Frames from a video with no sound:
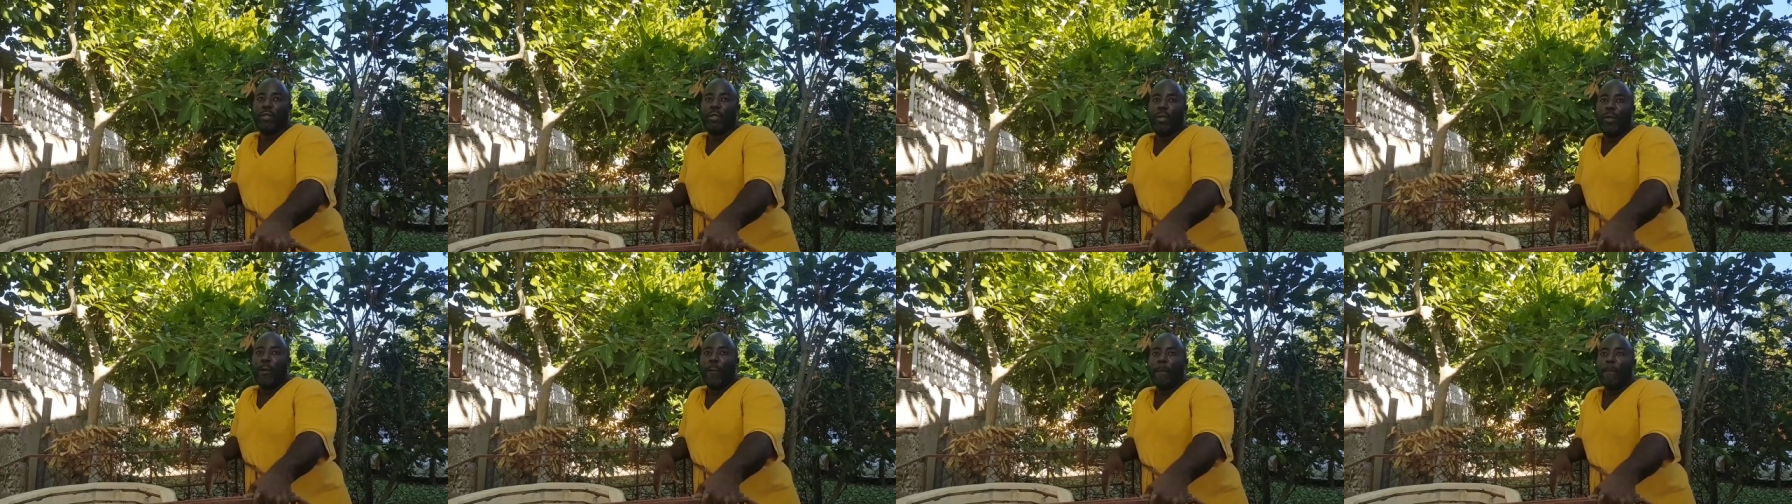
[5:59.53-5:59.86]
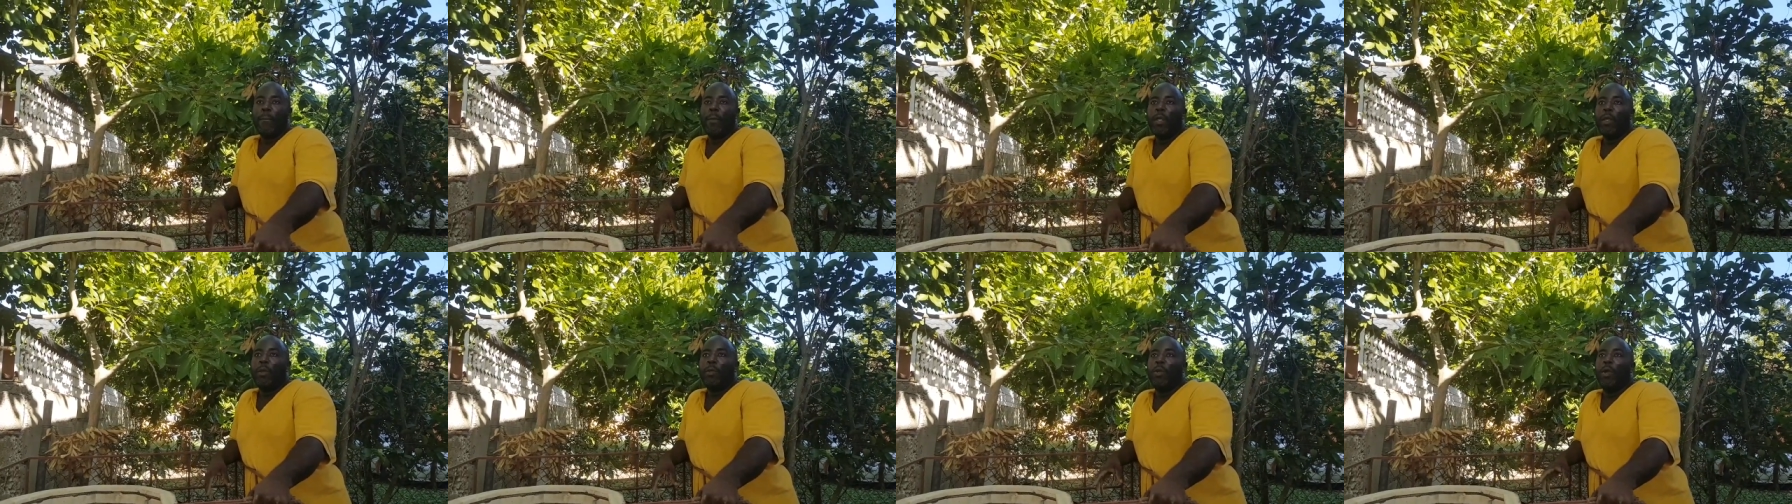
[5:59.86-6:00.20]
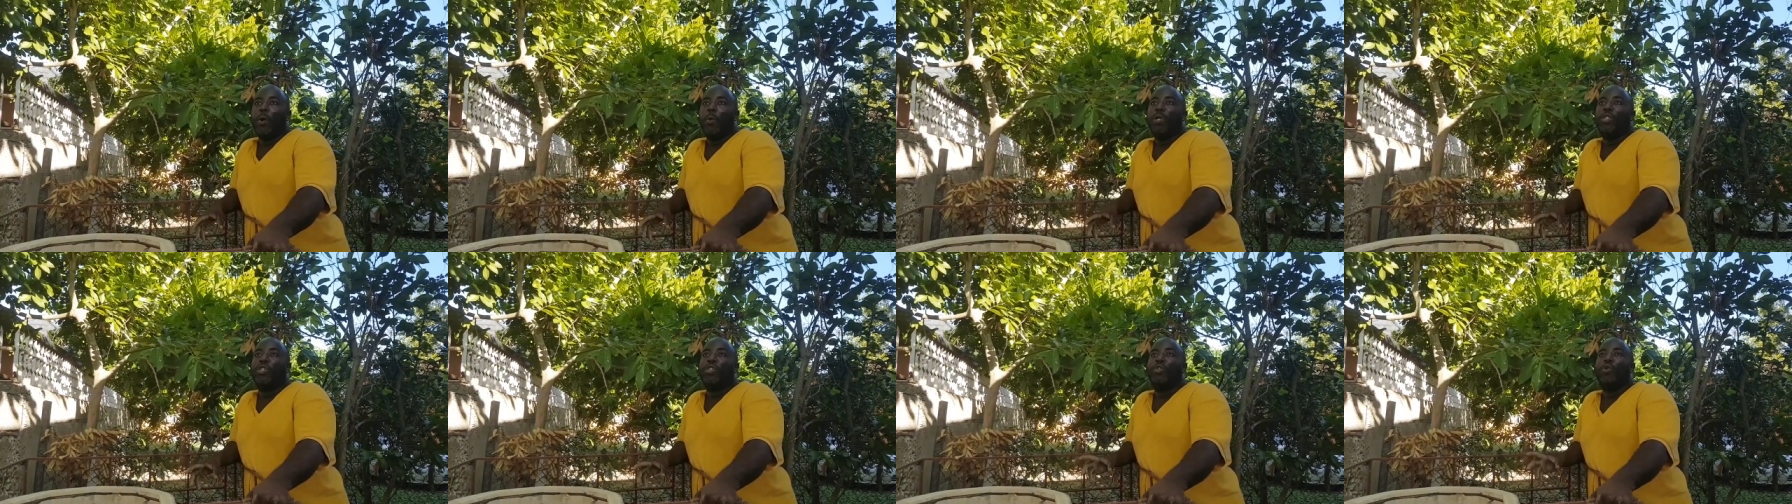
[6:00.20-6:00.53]
Mm -hmm.
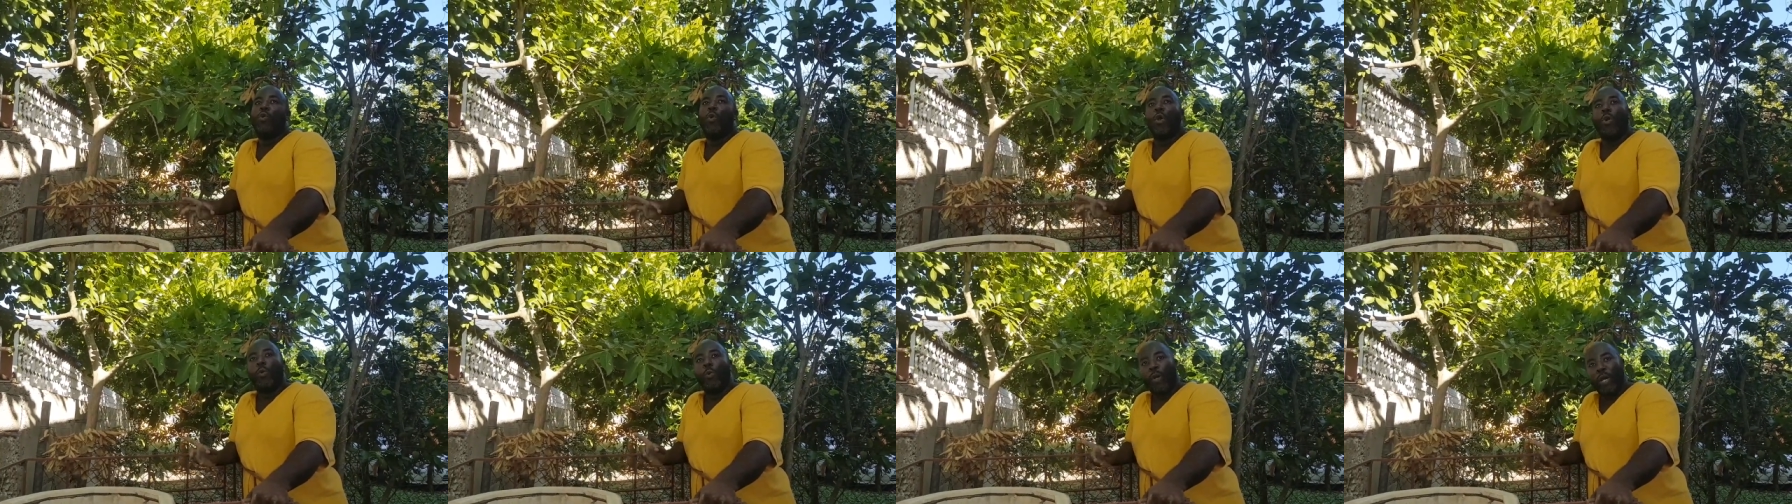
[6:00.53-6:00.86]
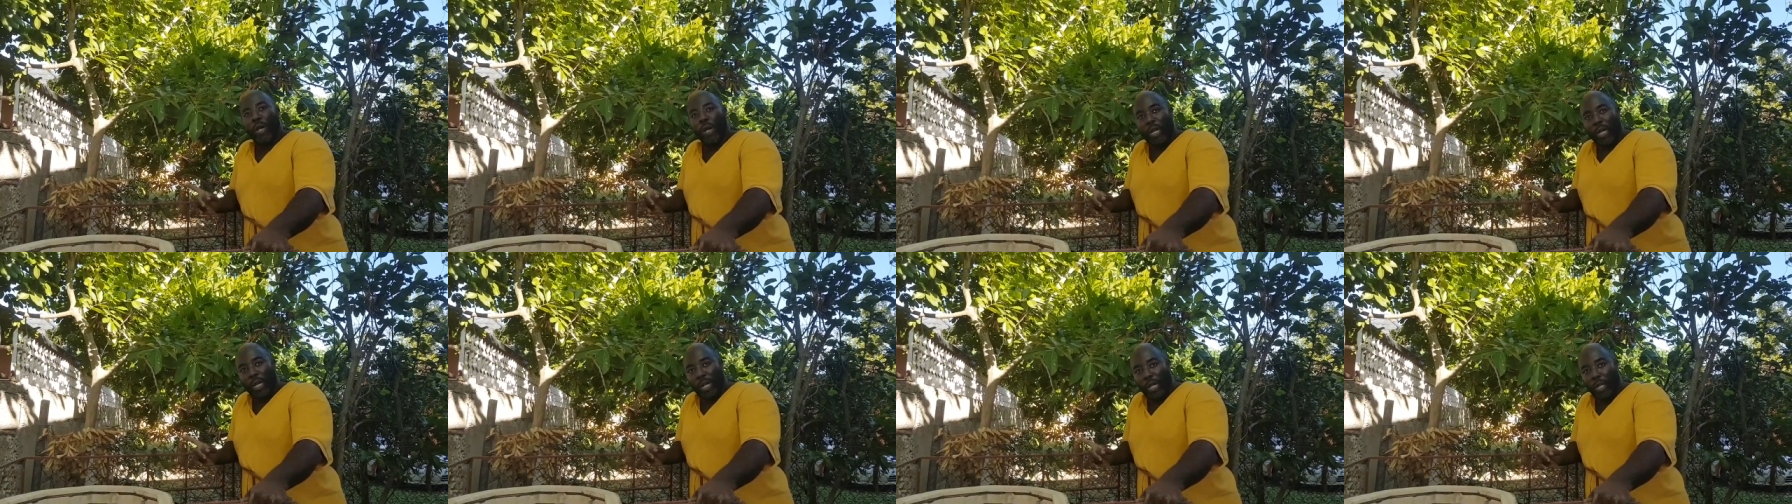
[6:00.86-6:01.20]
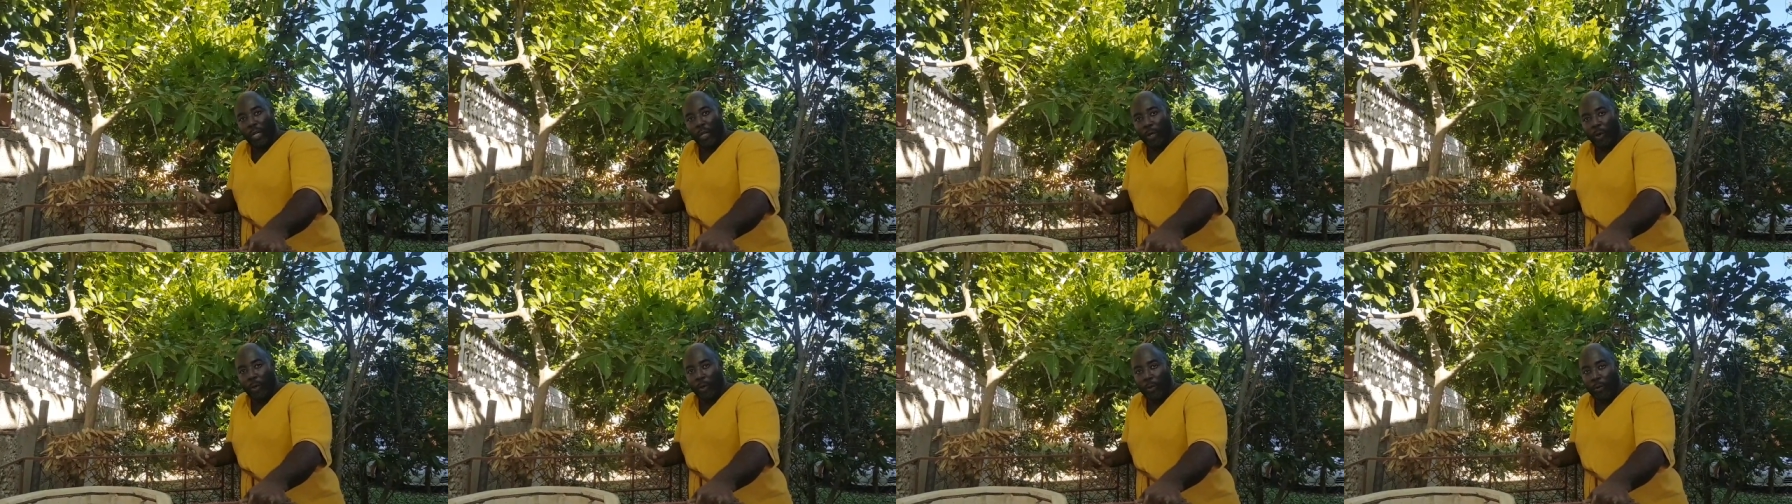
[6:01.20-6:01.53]
Now with stoneware
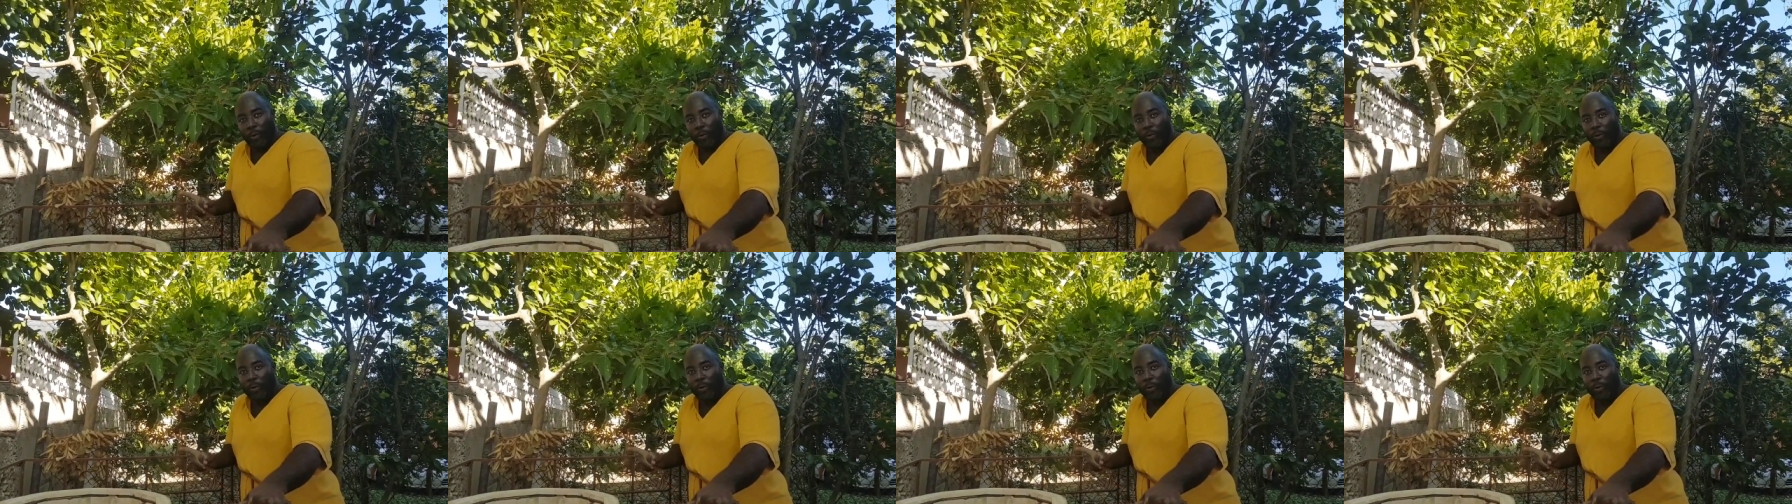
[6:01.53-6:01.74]
clay now,